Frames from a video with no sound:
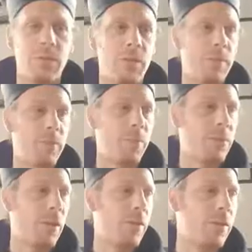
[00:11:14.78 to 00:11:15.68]
These people
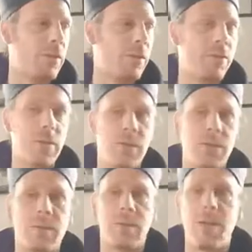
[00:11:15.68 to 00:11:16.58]
know it. They
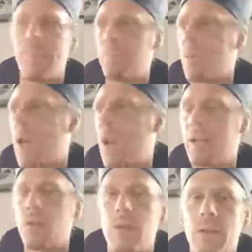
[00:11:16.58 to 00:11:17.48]
just
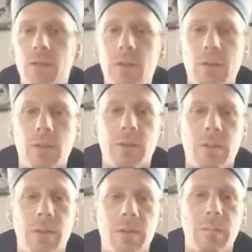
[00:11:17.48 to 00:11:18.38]
lie to their students
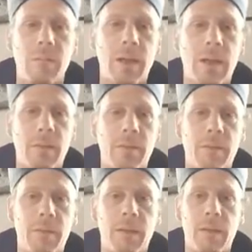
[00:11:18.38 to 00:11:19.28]
and make up
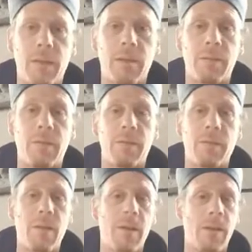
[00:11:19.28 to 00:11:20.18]
things. And this is
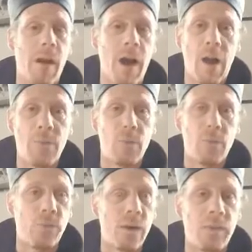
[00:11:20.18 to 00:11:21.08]

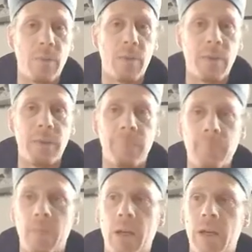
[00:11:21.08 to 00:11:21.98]
harmful for everybody.
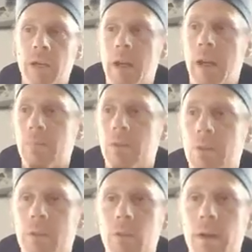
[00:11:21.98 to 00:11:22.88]
And I'm
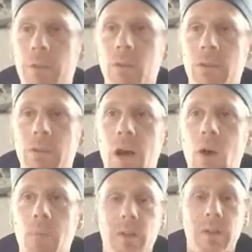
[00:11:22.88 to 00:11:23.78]
not the
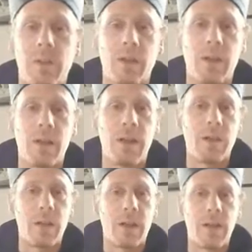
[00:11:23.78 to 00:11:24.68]
Dao police, okay? I
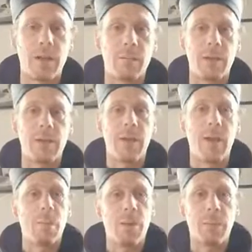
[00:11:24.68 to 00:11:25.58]
don't care. But
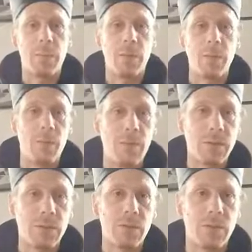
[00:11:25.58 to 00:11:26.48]
people, my
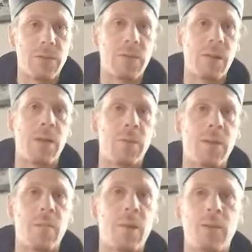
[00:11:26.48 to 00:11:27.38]
students, tell me
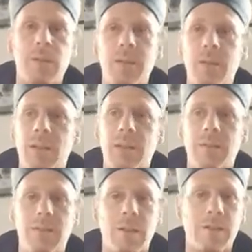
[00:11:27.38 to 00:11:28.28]
about this, and
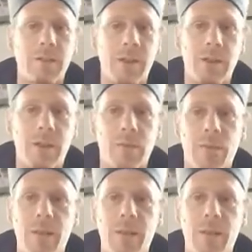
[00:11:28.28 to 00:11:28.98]
it's just kind of